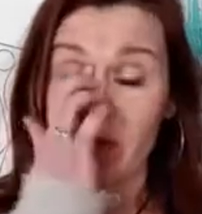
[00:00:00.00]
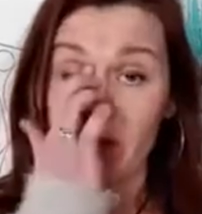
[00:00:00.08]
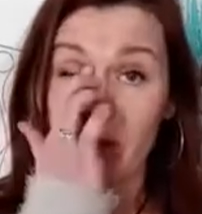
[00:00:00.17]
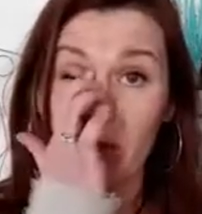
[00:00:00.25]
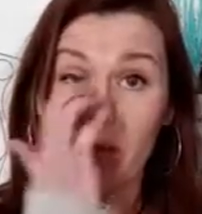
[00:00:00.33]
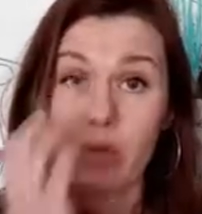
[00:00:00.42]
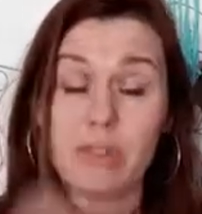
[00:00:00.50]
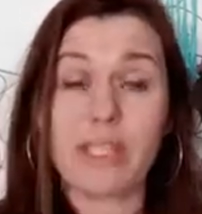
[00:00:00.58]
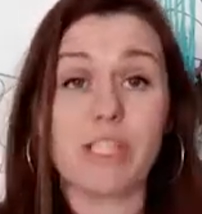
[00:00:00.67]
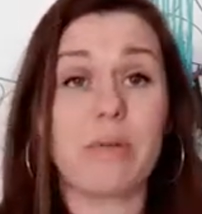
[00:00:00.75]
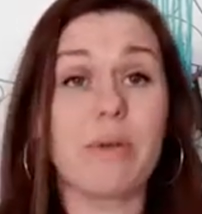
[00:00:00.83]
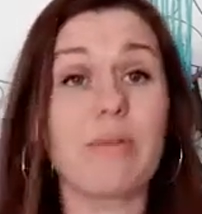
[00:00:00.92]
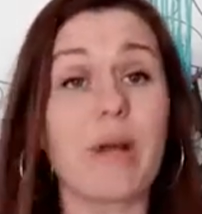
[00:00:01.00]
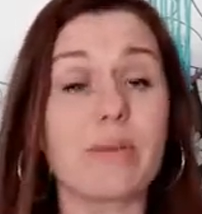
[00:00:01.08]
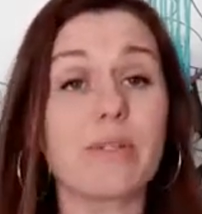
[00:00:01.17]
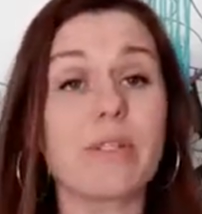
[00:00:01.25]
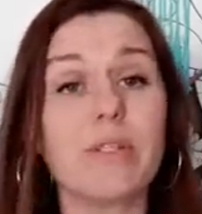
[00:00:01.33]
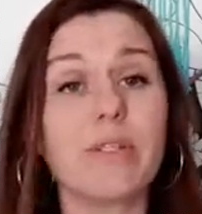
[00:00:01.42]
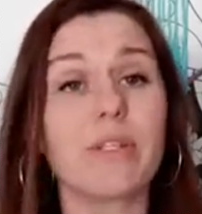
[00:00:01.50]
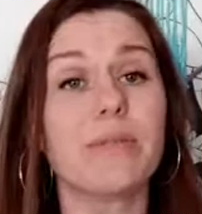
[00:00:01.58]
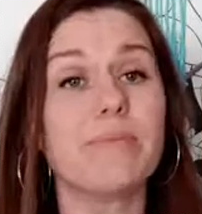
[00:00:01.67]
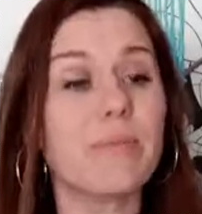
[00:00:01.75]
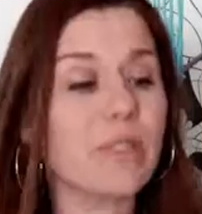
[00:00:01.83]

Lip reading: I also teach people how to do them.